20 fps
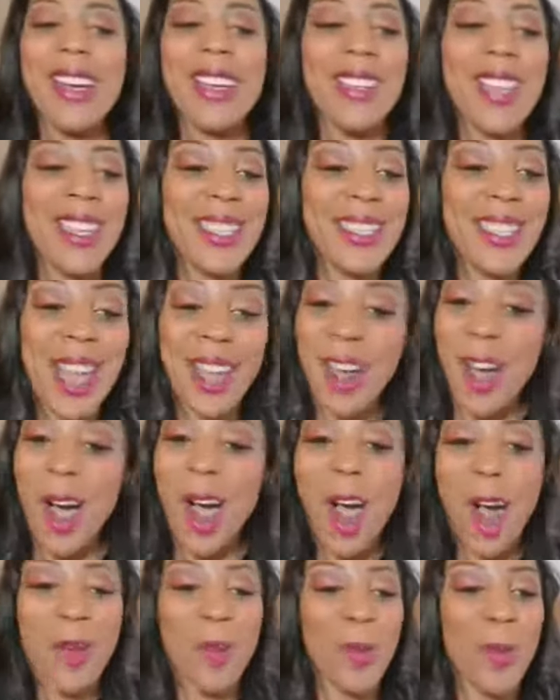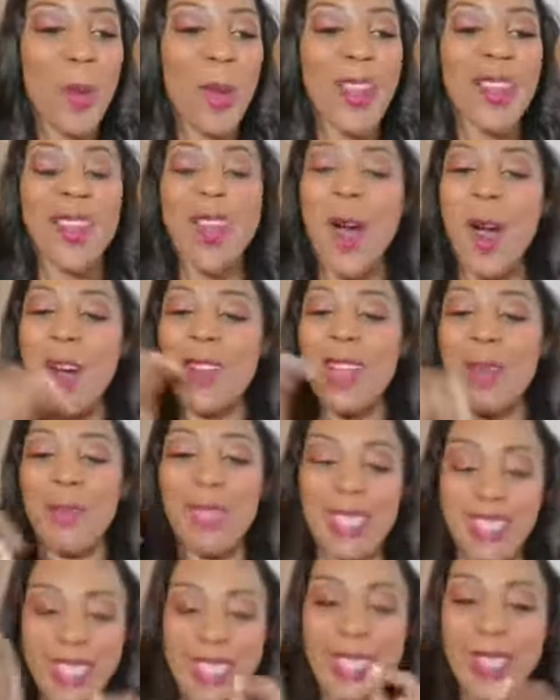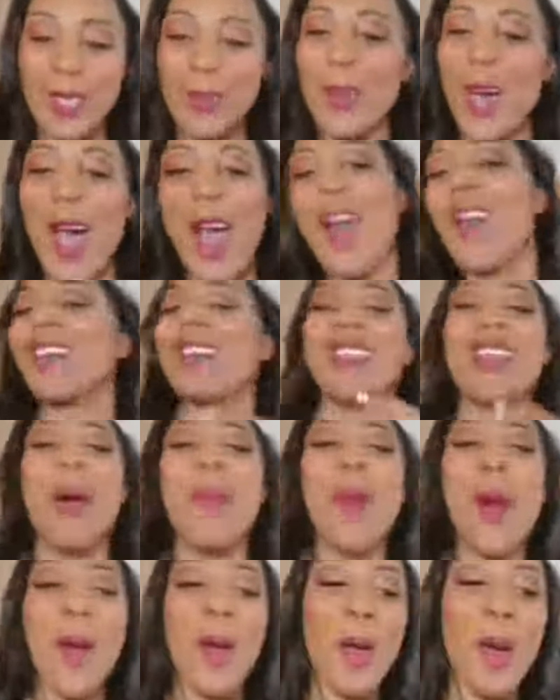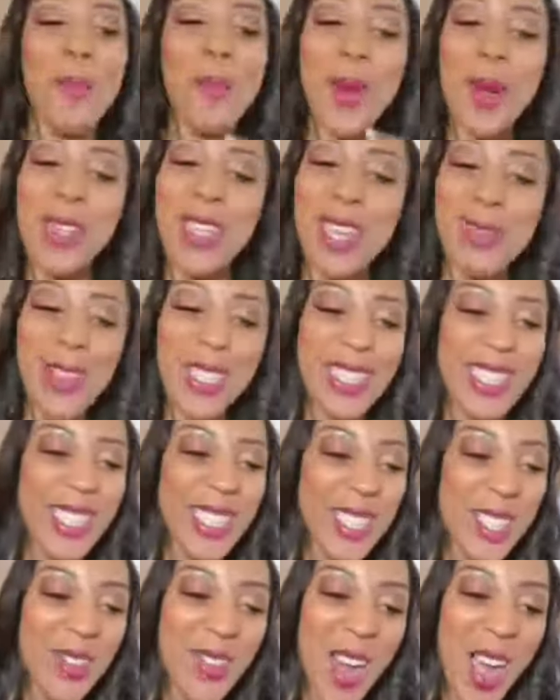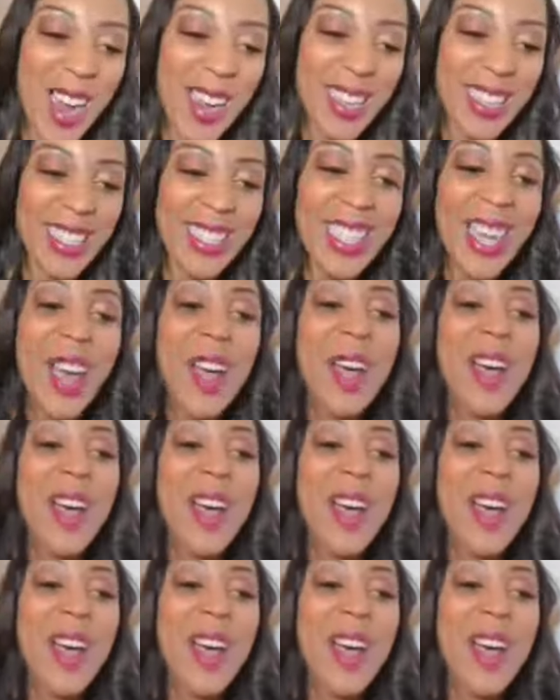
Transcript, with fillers: Let's take a heartbreak, y'all. Let me see some hearts. Come on, come on. Let me see some hearts.